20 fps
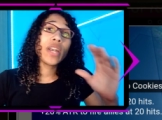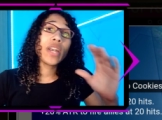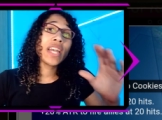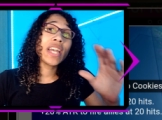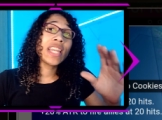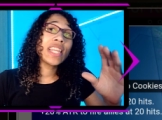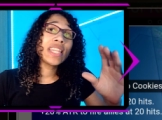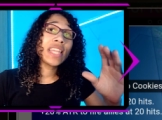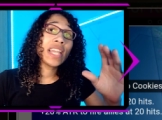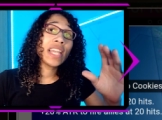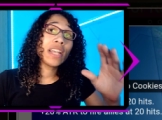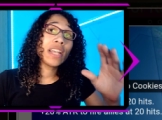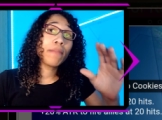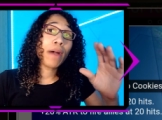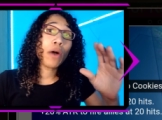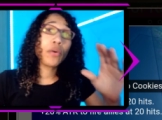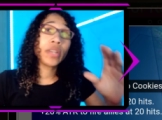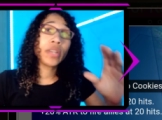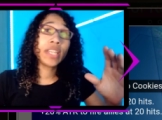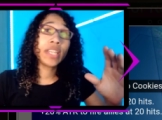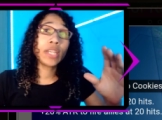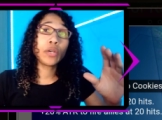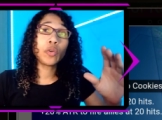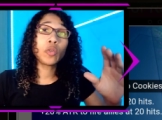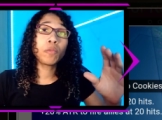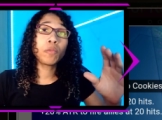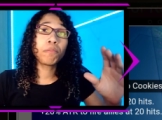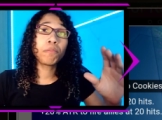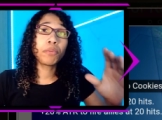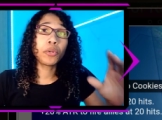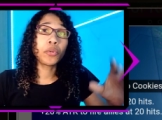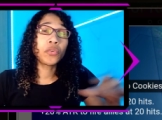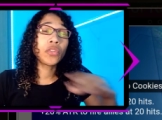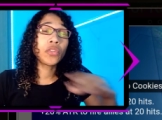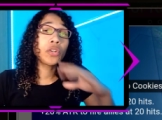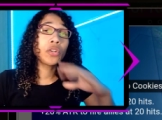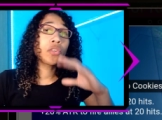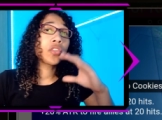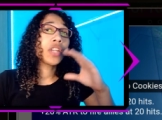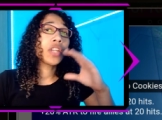anything about guild boost,
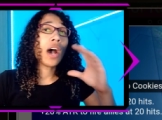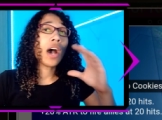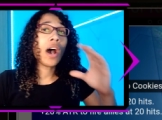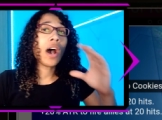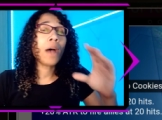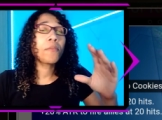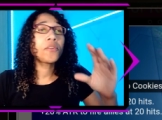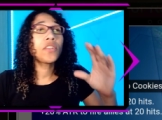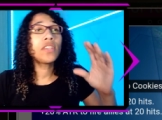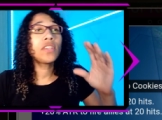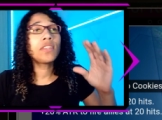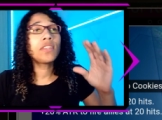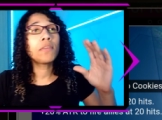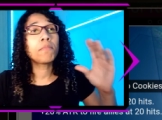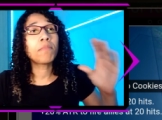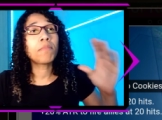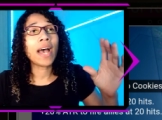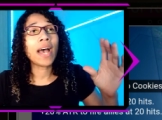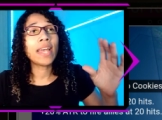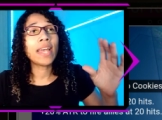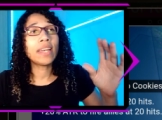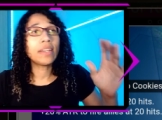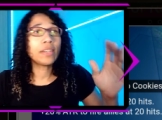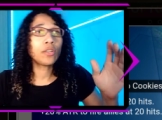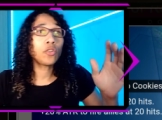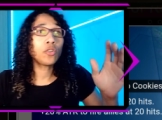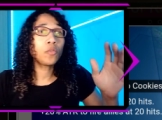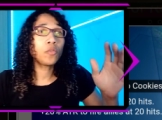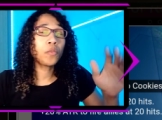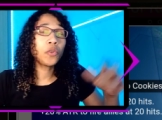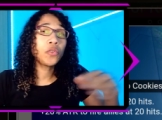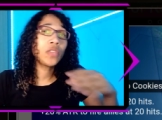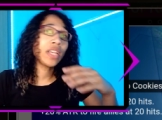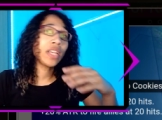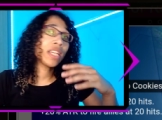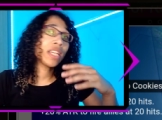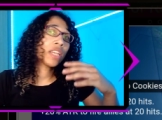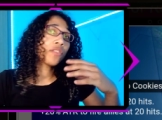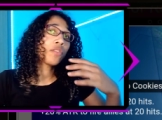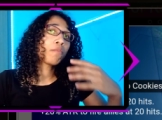there's an option to buy a guild boost
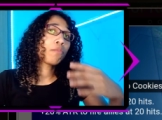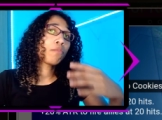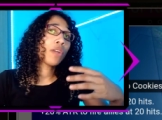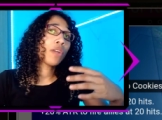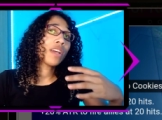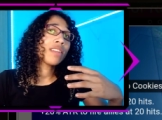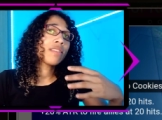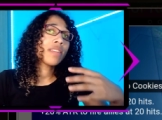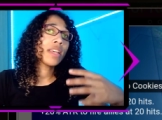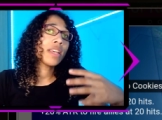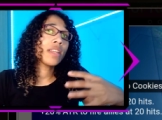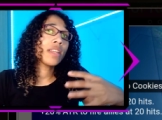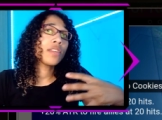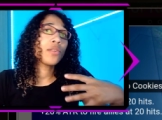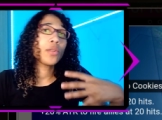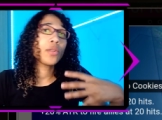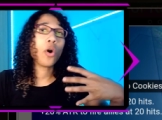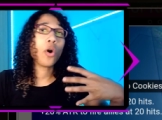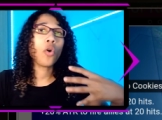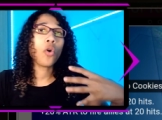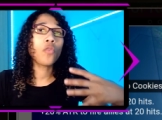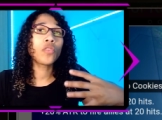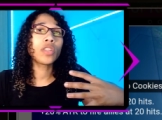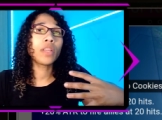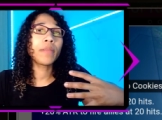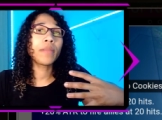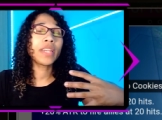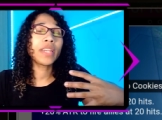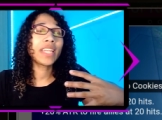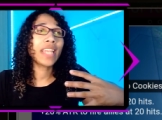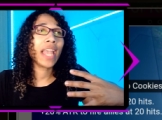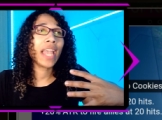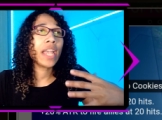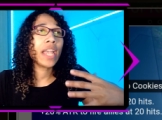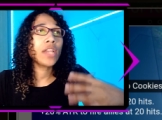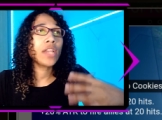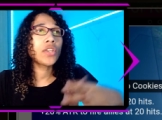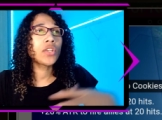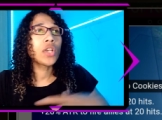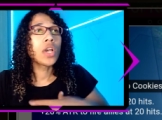that gives plus 10 to the overlimit
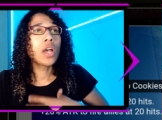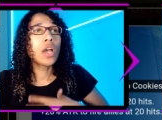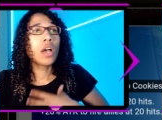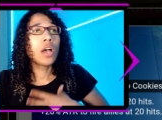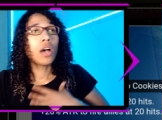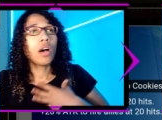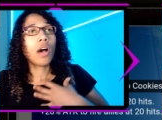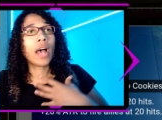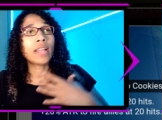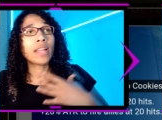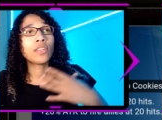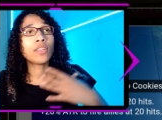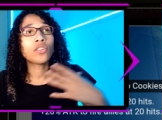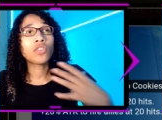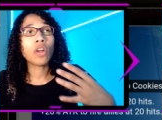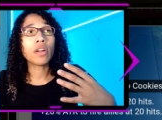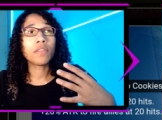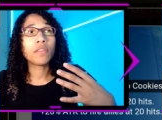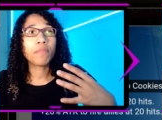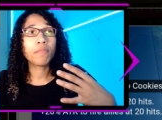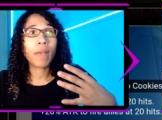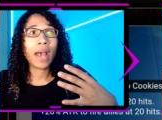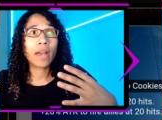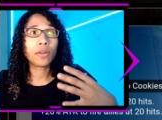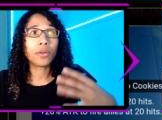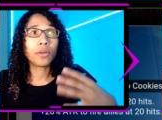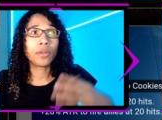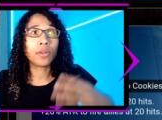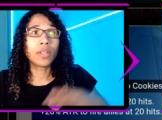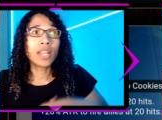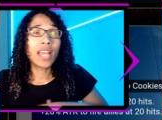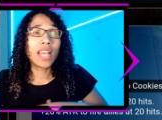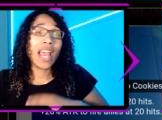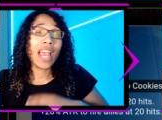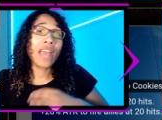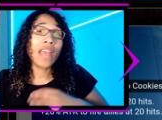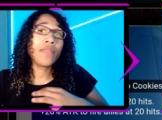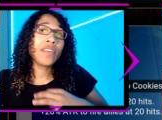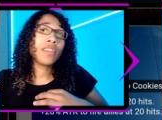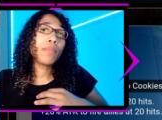gauge at the start of battle.
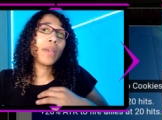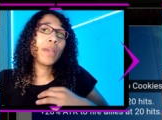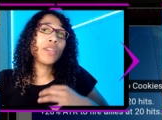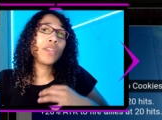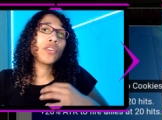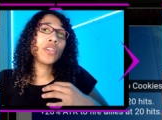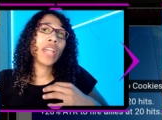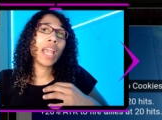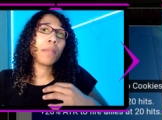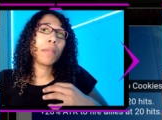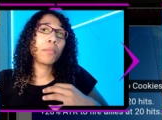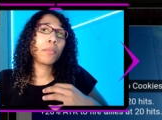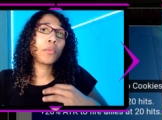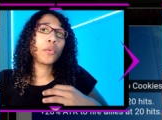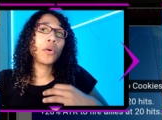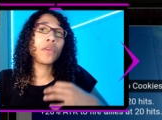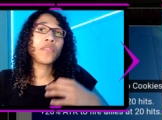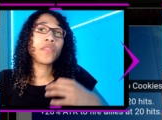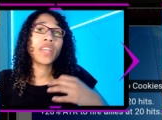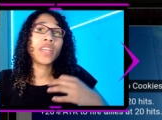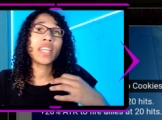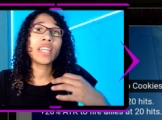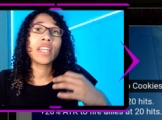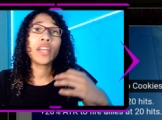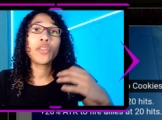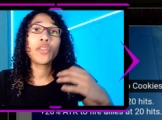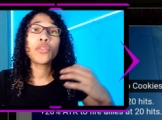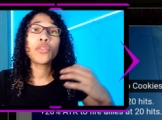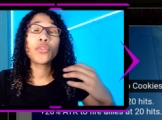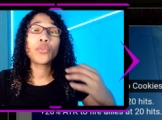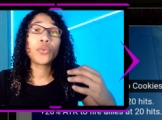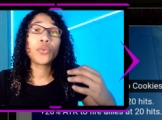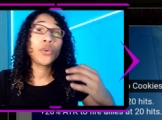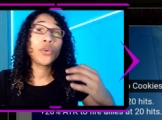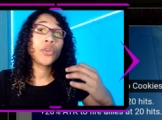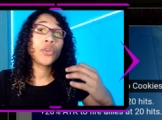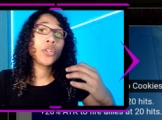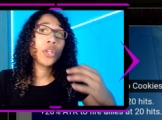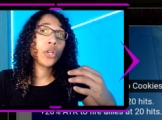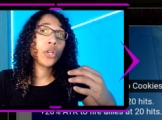And this makes her capable of getting a
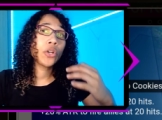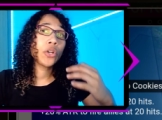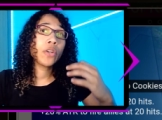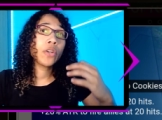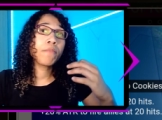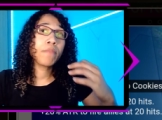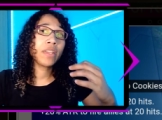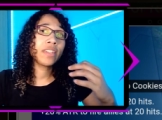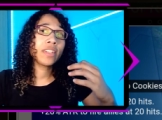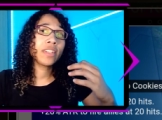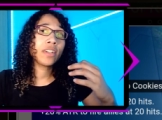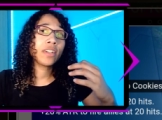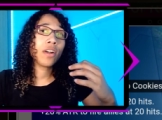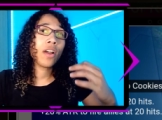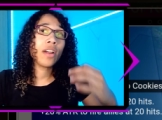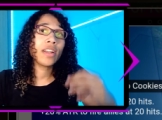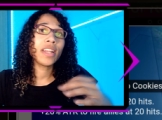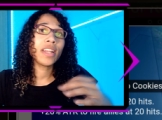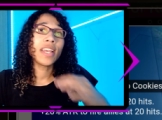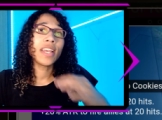third turn Mystic Art